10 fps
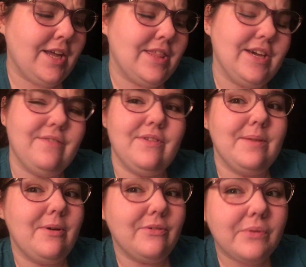I think I've
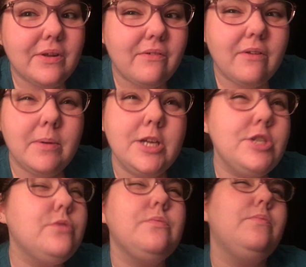read about 25
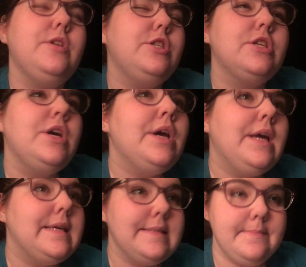pages, which
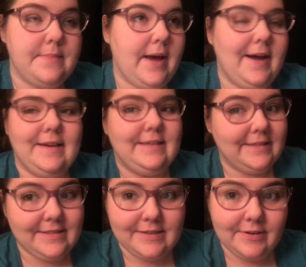isn't bad
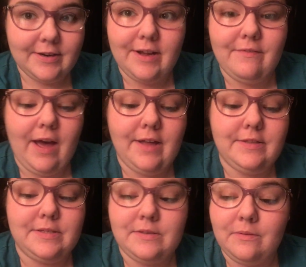considering I've
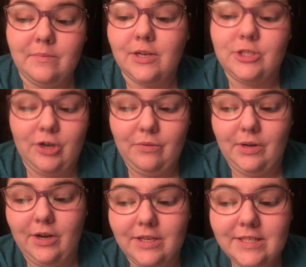had so much
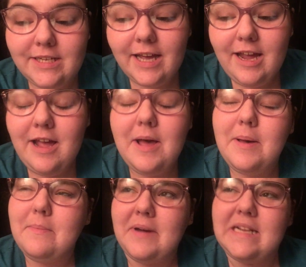going on today,
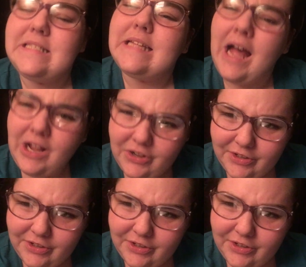but it's not